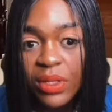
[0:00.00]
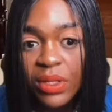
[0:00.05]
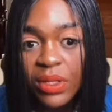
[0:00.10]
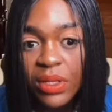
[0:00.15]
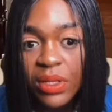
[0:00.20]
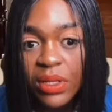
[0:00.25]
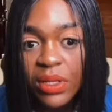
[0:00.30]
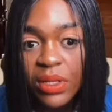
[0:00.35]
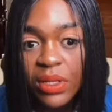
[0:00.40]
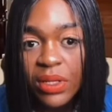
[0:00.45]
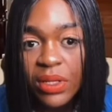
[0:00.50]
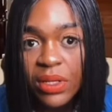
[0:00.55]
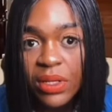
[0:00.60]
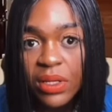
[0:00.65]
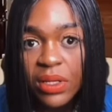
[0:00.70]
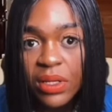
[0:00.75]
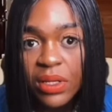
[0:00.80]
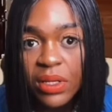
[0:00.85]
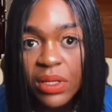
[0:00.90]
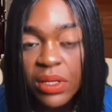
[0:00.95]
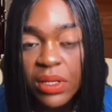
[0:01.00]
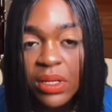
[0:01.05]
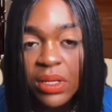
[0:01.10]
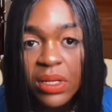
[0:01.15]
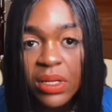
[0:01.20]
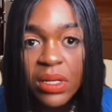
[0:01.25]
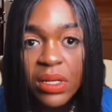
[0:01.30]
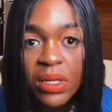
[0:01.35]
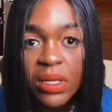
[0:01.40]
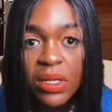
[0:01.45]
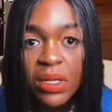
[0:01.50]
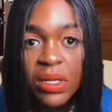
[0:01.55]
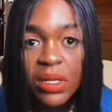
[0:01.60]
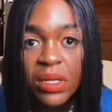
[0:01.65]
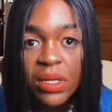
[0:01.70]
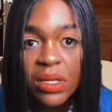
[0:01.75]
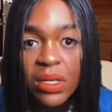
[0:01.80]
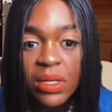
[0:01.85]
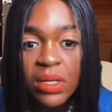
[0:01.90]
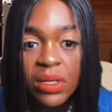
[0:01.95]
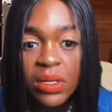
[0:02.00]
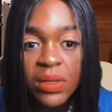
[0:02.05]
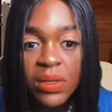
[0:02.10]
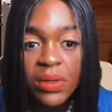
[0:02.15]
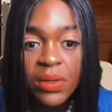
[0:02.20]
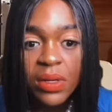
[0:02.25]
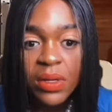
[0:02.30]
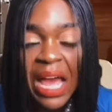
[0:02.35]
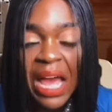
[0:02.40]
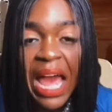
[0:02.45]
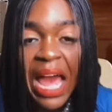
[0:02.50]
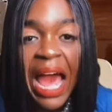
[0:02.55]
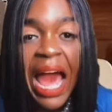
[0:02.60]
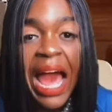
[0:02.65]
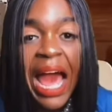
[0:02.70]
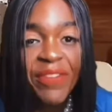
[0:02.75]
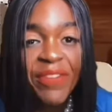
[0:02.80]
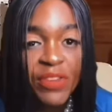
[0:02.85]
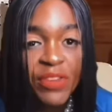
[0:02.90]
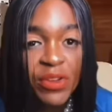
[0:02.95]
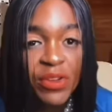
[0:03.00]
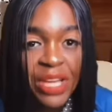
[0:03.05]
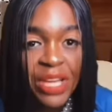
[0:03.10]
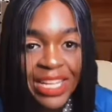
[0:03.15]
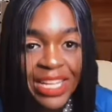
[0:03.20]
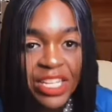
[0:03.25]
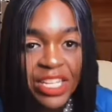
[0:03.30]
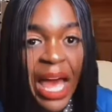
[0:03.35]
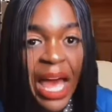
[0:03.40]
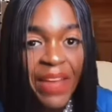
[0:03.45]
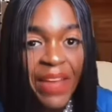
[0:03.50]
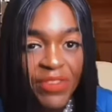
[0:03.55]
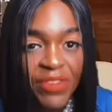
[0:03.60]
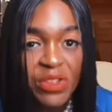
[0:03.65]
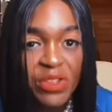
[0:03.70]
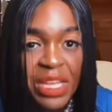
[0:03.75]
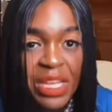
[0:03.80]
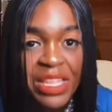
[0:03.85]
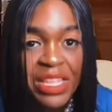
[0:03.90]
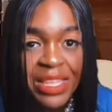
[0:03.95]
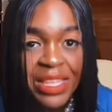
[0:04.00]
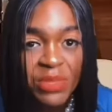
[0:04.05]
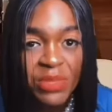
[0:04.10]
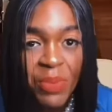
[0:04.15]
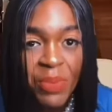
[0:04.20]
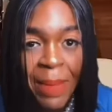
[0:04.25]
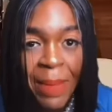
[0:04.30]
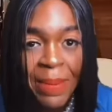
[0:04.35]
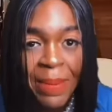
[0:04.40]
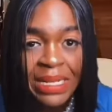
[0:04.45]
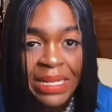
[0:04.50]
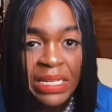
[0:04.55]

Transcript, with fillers: it it is in full. Have you t- have you seen this weapon?